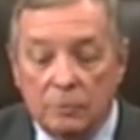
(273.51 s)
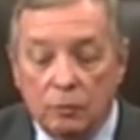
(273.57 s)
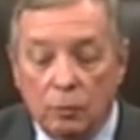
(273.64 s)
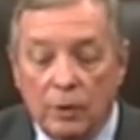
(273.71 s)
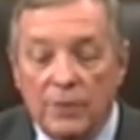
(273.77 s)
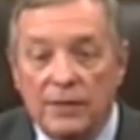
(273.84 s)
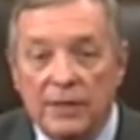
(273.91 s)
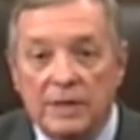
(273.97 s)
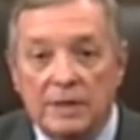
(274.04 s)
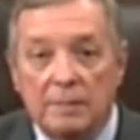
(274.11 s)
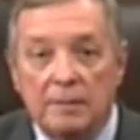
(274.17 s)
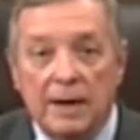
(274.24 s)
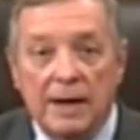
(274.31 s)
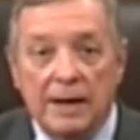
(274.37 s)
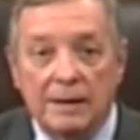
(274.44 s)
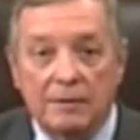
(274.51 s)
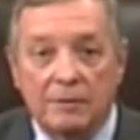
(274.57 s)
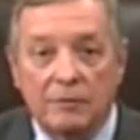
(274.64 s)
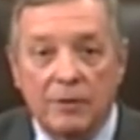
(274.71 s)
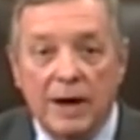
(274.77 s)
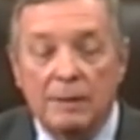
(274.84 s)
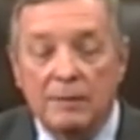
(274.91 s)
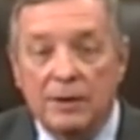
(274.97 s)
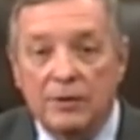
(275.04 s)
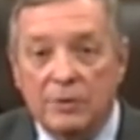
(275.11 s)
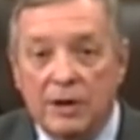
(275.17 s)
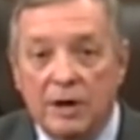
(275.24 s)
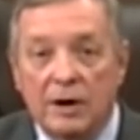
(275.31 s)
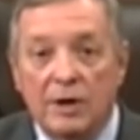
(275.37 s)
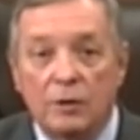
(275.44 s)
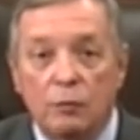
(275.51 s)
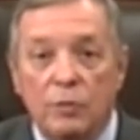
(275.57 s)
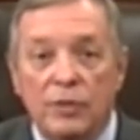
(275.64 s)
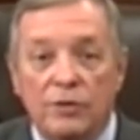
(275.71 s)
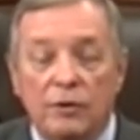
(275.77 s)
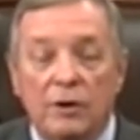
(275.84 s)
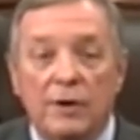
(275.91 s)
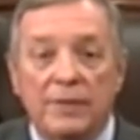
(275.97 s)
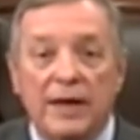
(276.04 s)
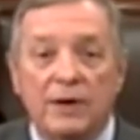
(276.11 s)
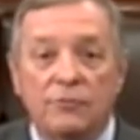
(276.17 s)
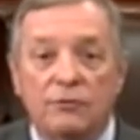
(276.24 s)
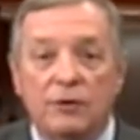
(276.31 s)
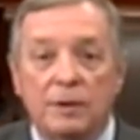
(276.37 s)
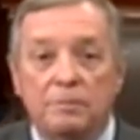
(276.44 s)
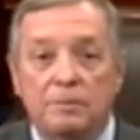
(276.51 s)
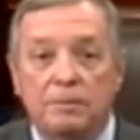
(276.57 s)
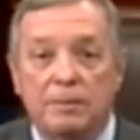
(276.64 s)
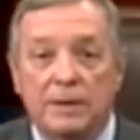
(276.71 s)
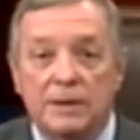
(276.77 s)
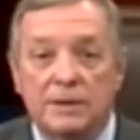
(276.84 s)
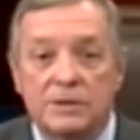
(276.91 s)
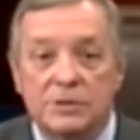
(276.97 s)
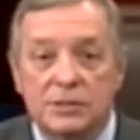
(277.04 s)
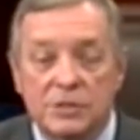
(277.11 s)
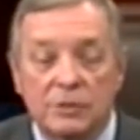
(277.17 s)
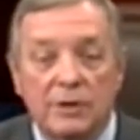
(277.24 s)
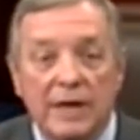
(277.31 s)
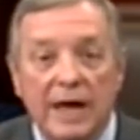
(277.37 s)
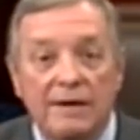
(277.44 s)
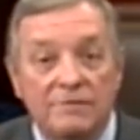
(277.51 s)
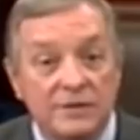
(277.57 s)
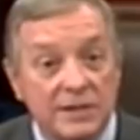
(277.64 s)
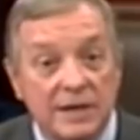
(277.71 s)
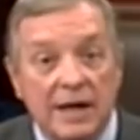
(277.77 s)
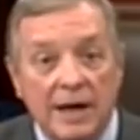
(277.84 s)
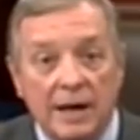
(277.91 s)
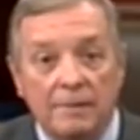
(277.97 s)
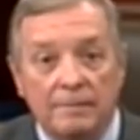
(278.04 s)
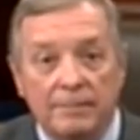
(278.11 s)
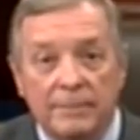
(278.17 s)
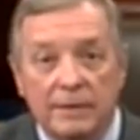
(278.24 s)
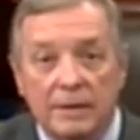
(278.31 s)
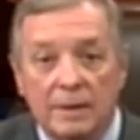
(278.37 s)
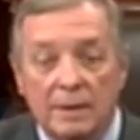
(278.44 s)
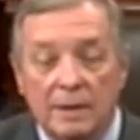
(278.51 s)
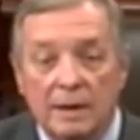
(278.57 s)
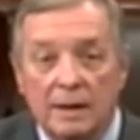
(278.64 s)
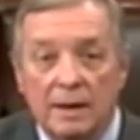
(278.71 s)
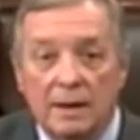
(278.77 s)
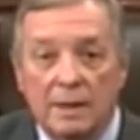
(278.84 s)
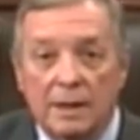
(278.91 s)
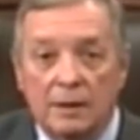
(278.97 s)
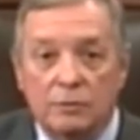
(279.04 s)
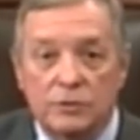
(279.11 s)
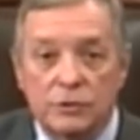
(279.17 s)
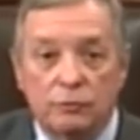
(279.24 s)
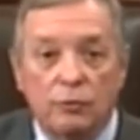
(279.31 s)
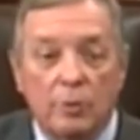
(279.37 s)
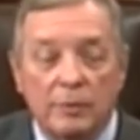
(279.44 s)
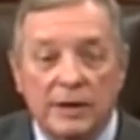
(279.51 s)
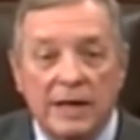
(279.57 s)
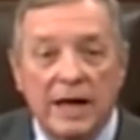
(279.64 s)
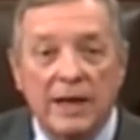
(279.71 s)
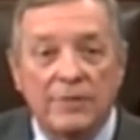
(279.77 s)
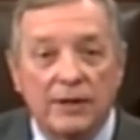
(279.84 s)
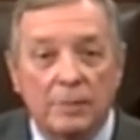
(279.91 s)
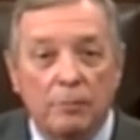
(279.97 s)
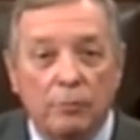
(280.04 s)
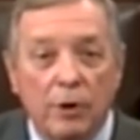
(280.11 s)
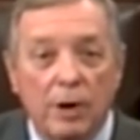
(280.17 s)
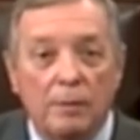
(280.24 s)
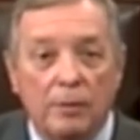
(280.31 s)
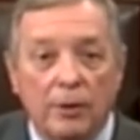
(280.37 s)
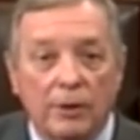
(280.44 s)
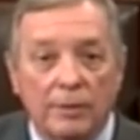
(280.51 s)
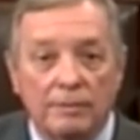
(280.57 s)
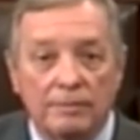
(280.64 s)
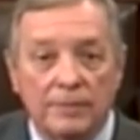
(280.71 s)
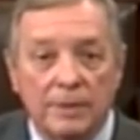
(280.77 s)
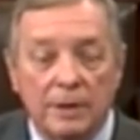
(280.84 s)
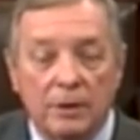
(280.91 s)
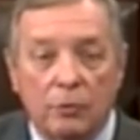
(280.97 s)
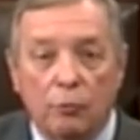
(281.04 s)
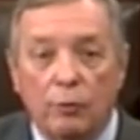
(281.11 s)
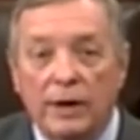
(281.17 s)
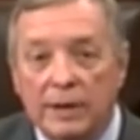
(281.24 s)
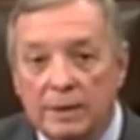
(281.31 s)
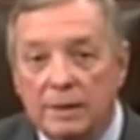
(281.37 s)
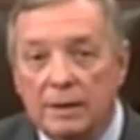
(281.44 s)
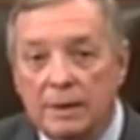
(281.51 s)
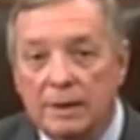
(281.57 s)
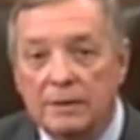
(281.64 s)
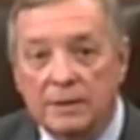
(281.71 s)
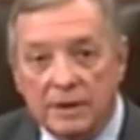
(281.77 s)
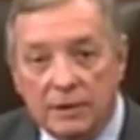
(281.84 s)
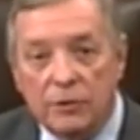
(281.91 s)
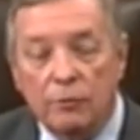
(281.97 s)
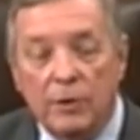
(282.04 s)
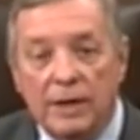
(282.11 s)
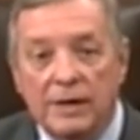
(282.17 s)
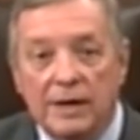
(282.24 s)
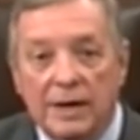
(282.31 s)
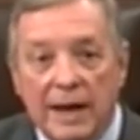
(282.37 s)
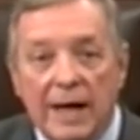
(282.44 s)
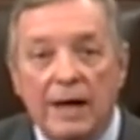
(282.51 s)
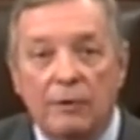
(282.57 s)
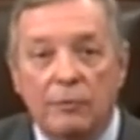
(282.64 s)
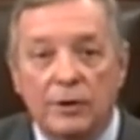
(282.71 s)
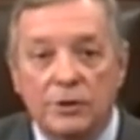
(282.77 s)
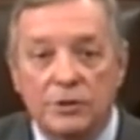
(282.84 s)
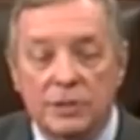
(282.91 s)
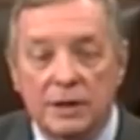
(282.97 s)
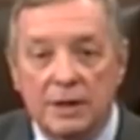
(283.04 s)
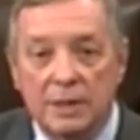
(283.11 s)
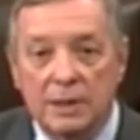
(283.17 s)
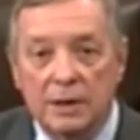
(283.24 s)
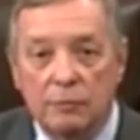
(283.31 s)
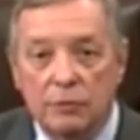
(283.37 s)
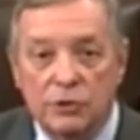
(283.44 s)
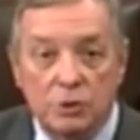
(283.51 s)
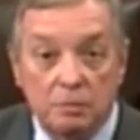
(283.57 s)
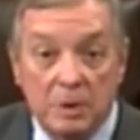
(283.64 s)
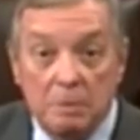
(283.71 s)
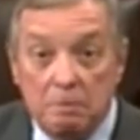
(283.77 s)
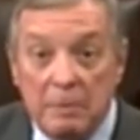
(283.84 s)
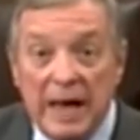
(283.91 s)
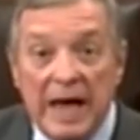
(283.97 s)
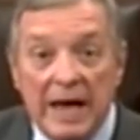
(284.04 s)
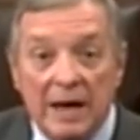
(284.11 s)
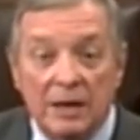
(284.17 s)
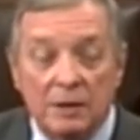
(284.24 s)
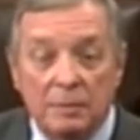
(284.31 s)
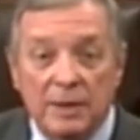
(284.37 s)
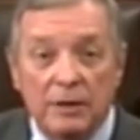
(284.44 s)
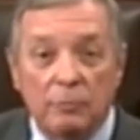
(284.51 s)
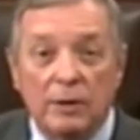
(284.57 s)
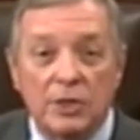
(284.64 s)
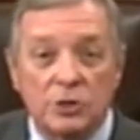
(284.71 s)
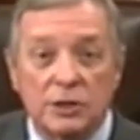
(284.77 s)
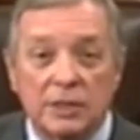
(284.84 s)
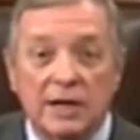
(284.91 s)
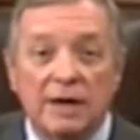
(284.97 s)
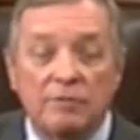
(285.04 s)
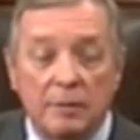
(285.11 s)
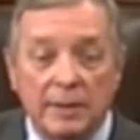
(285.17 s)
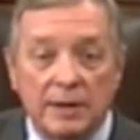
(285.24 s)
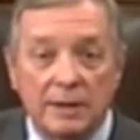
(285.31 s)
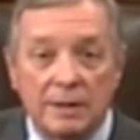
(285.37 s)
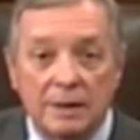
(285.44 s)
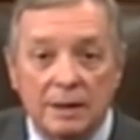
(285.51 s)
One thing that my grandmother carried with her on that trip, I still have today. It was a Roman Catholic prayer book written in the Lithuanian language, which had been banned by the Russian government.